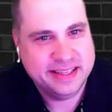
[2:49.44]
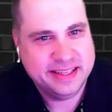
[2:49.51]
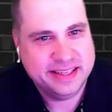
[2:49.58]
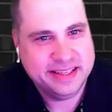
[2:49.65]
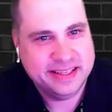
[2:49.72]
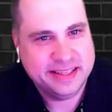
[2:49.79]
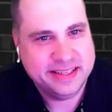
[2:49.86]

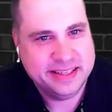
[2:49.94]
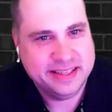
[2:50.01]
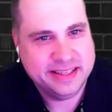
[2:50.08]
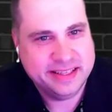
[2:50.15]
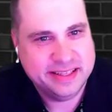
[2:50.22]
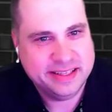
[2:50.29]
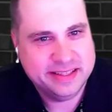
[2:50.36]

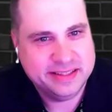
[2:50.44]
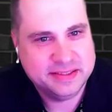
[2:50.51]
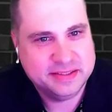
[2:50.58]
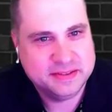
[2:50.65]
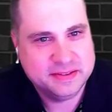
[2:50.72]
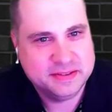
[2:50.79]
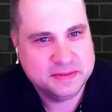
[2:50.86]

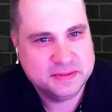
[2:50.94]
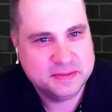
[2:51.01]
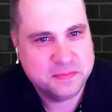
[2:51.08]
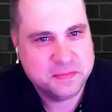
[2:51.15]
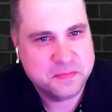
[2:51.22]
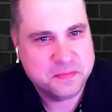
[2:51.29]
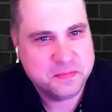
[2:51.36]

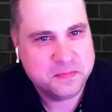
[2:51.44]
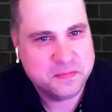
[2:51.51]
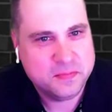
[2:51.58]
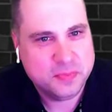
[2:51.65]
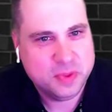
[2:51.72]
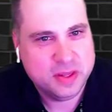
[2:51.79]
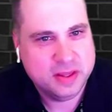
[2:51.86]

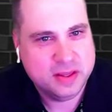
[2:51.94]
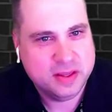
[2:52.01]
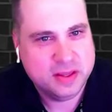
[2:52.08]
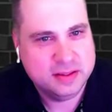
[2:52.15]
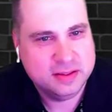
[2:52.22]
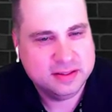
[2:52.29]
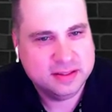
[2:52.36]

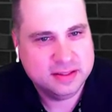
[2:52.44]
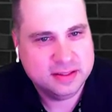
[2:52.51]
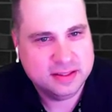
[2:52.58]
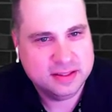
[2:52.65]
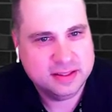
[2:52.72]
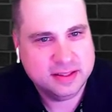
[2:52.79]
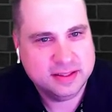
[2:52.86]

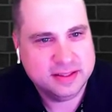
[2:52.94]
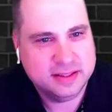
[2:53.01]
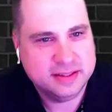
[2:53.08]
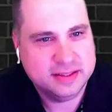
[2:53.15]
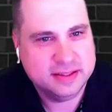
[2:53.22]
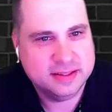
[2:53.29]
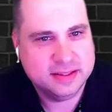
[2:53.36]

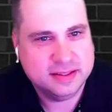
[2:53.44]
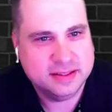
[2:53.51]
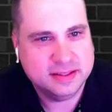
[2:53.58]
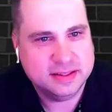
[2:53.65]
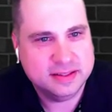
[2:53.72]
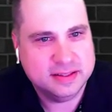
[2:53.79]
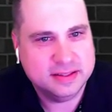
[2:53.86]

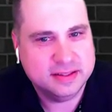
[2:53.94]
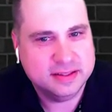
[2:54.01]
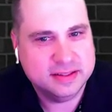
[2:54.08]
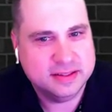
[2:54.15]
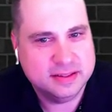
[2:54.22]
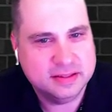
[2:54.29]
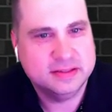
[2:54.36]

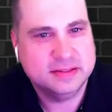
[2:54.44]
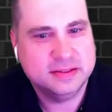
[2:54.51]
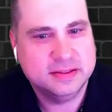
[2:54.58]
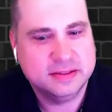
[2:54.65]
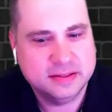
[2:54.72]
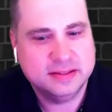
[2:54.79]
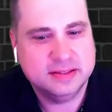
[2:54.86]

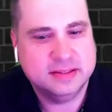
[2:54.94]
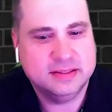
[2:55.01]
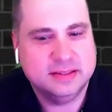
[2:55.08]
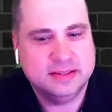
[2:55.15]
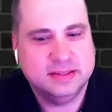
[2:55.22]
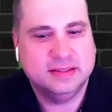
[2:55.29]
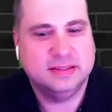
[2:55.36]

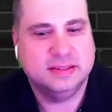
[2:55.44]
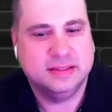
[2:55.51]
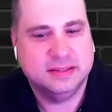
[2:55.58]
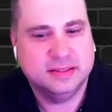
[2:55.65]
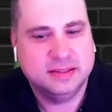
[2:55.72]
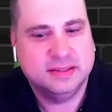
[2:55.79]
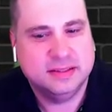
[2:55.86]

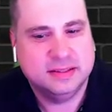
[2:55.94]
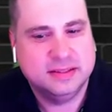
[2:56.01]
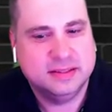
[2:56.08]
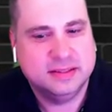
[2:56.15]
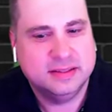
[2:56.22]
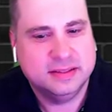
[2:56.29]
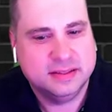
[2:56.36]

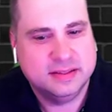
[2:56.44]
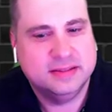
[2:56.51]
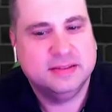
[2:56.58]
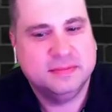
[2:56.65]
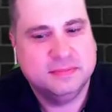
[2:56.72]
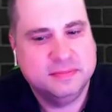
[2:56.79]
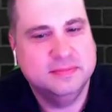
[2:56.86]

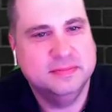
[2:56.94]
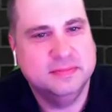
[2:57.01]
(not speaking)